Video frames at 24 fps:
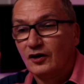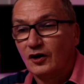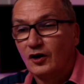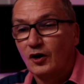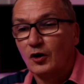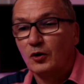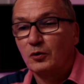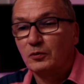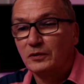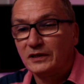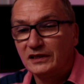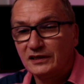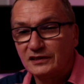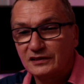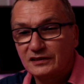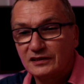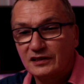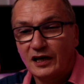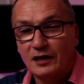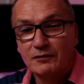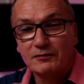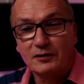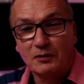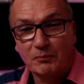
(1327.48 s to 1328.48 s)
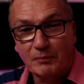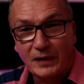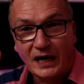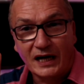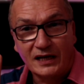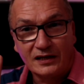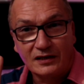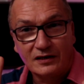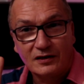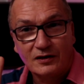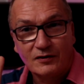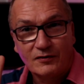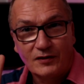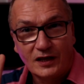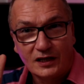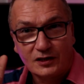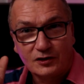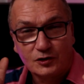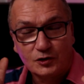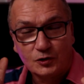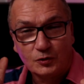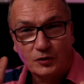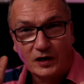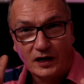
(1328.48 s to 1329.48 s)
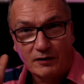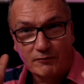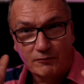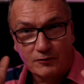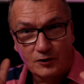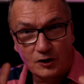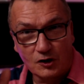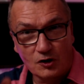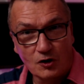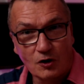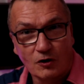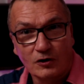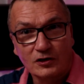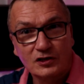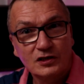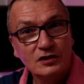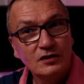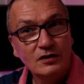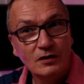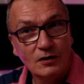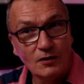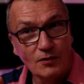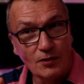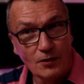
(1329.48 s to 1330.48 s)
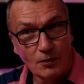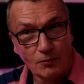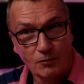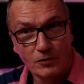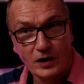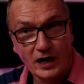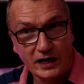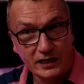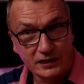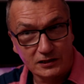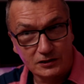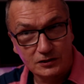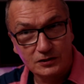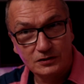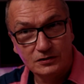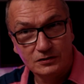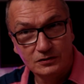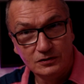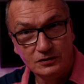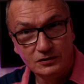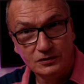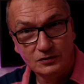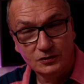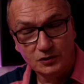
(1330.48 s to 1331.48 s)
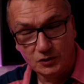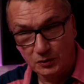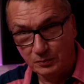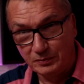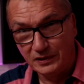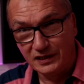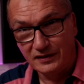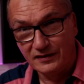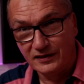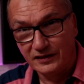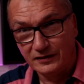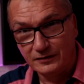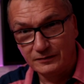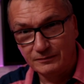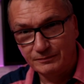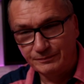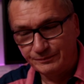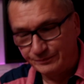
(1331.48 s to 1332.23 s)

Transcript: always have in mind that you have not the right to be there.